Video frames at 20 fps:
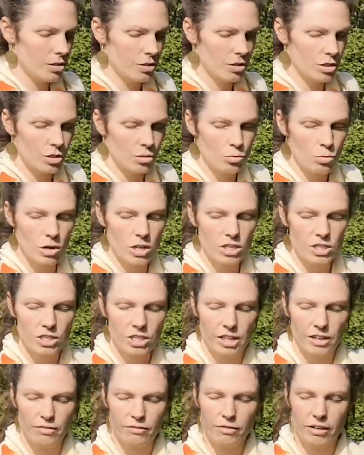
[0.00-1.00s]
I just want to
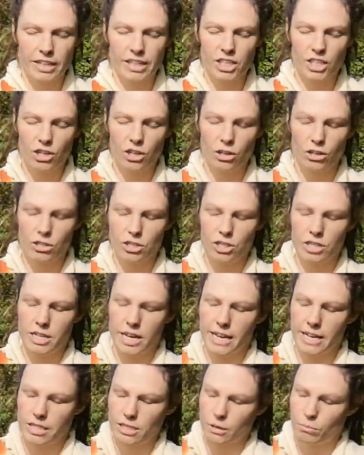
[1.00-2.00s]
invite you all to
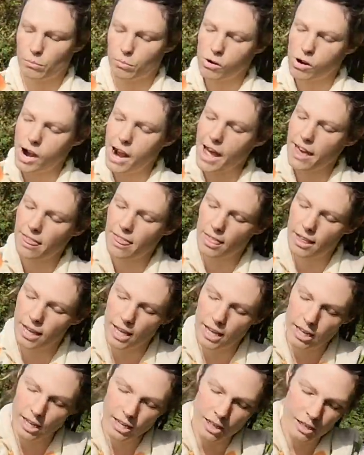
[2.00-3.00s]
take some breath
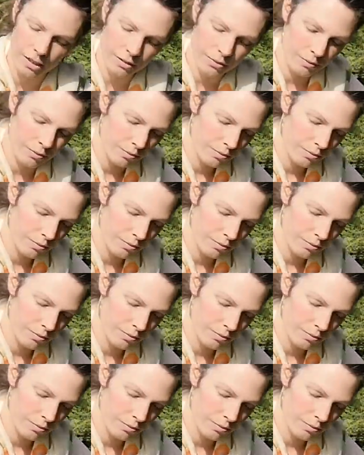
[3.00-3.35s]
in